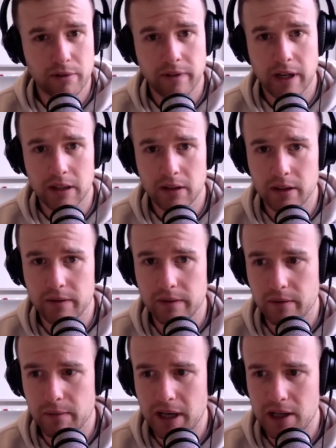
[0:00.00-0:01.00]
provide a lot of
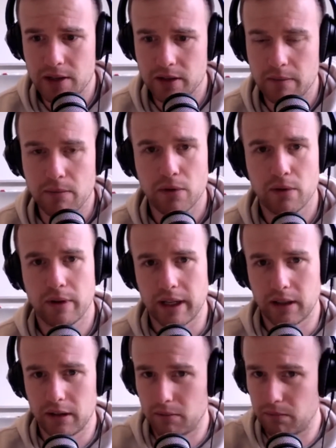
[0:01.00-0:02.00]
information. They're more
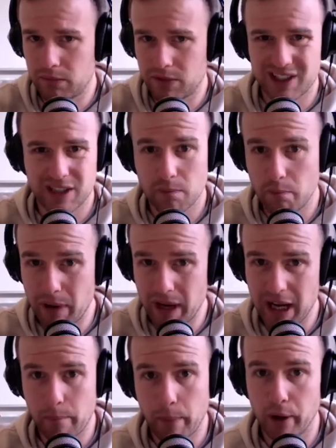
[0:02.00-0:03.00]
like just the
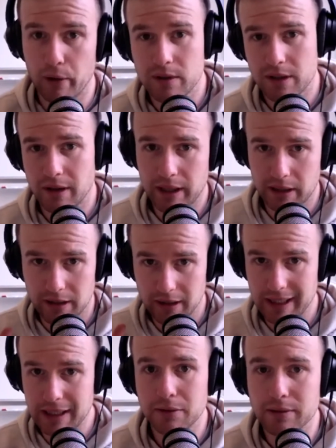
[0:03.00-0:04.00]
bare bones, like the
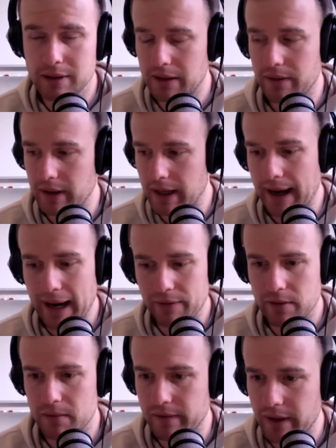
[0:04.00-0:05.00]
legal stuff that they have
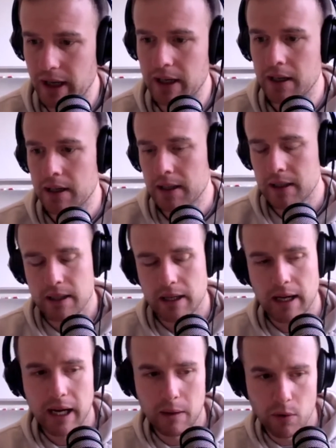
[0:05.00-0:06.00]
to provide.
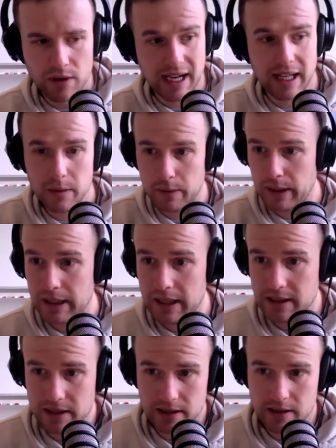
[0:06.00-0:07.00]
Whereas other
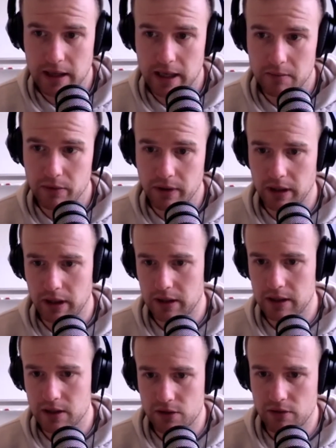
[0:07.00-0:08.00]
PDSs, and I'm looking at
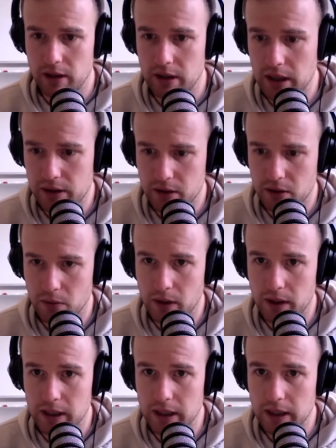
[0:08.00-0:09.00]
the Australian Ethical
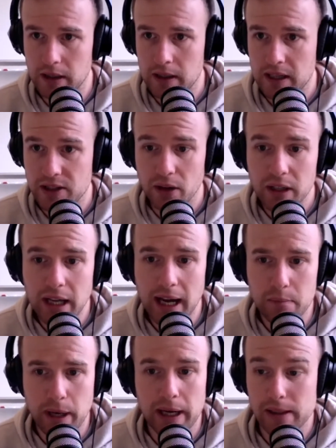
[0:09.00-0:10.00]
one here, it's only
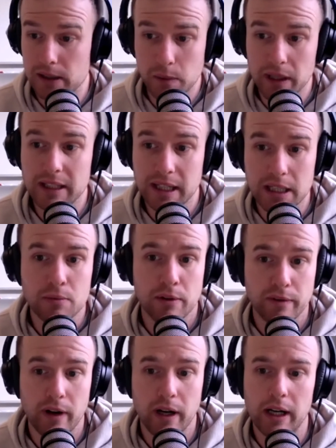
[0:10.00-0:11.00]
8 pages, but it does
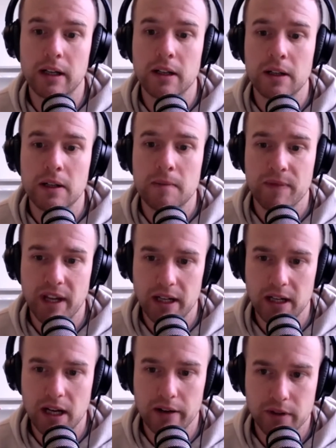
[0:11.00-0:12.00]
provide
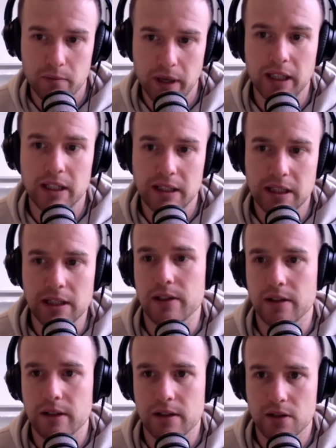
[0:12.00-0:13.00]
enough to make a
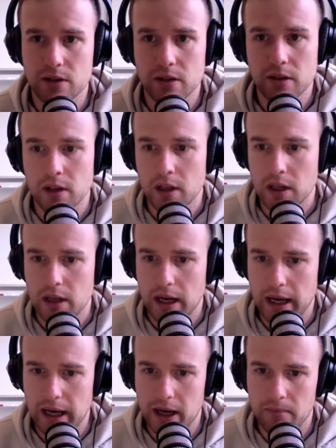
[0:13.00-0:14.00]
decent decision.
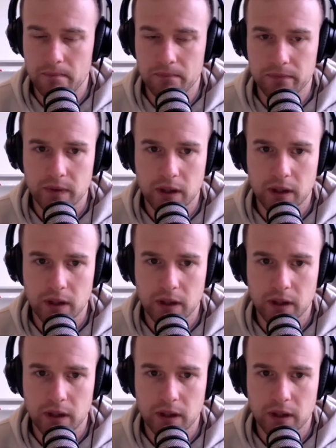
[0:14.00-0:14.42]
Some